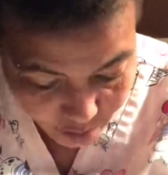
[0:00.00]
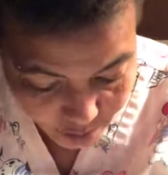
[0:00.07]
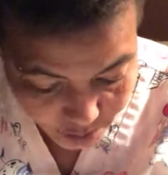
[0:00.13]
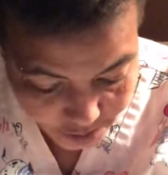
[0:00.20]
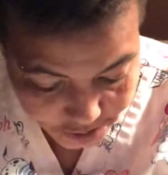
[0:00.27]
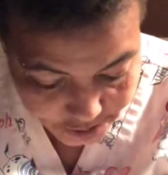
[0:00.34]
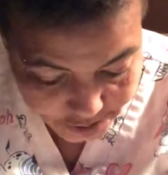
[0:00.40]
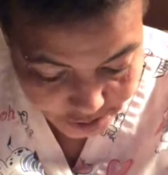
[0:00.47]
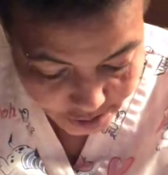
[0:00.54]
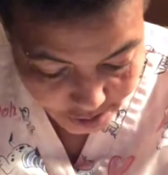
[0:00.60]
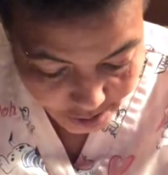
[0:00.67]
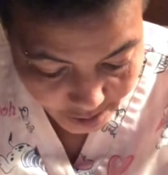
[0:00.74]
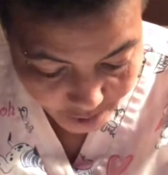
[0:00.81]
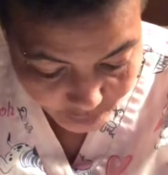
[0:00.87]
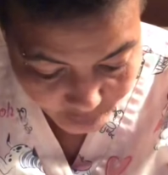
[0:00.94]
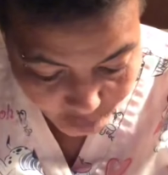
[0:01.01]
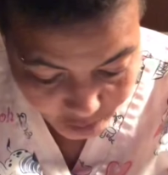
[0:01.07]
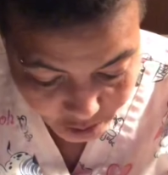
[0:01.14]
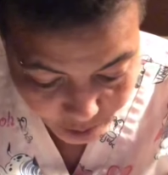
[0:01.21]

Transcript: rests a foot